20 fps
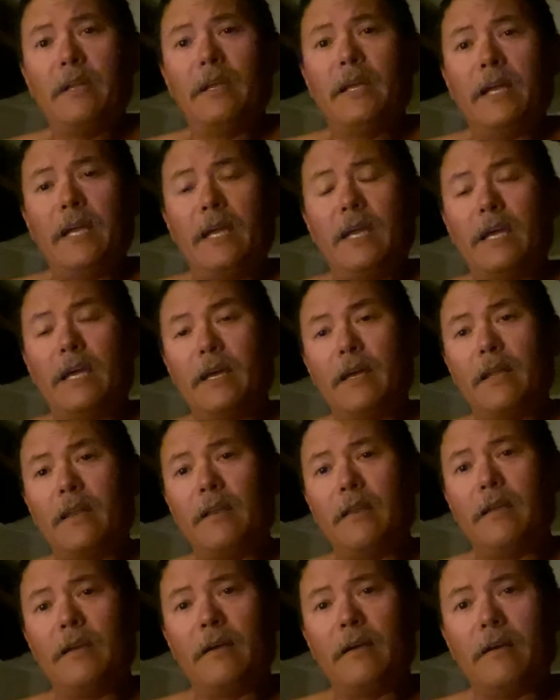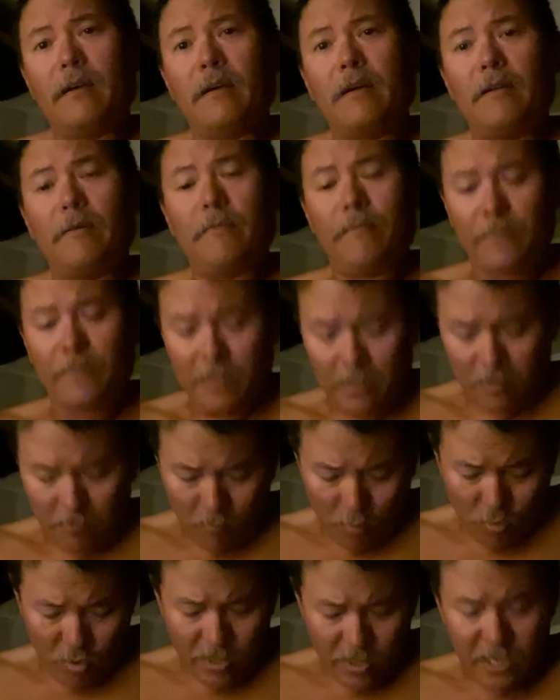and in the
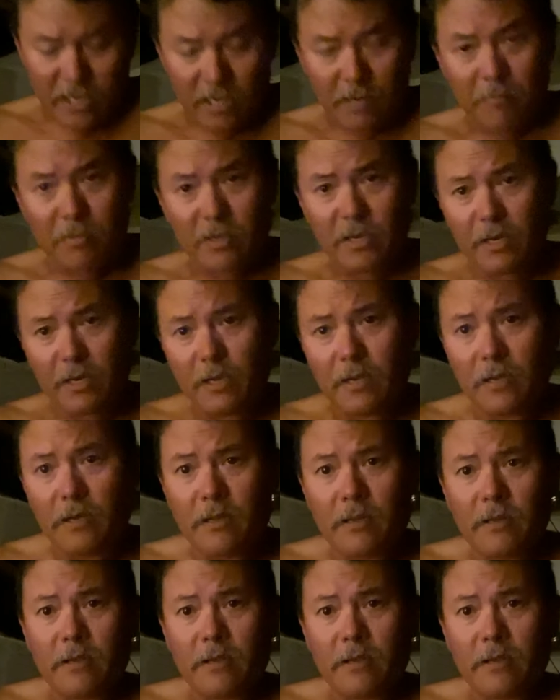morning I'm gonna